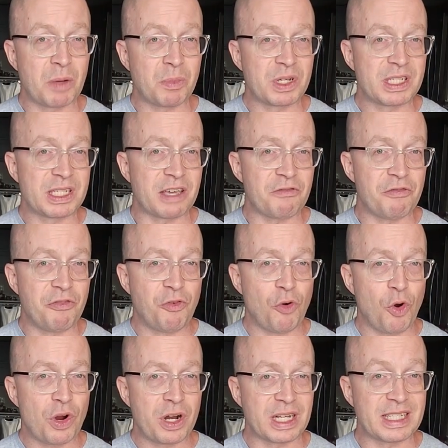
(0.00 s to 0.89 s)
say
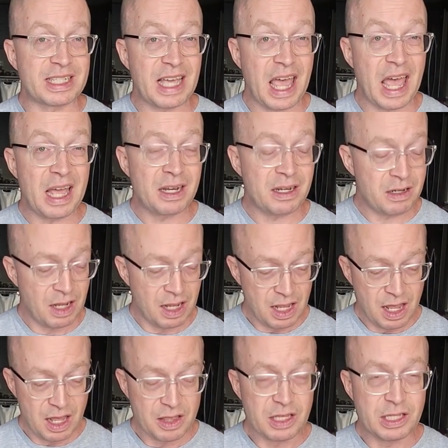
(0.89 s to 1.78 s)
4 to 10,
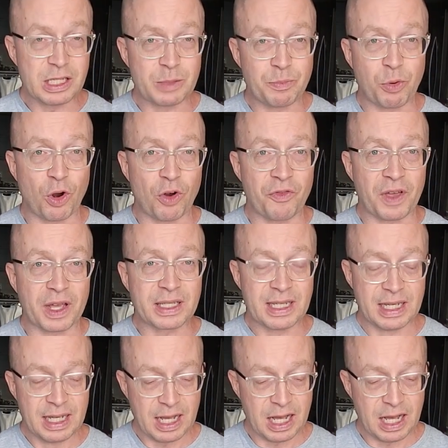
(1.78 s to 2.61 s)
this is perfect.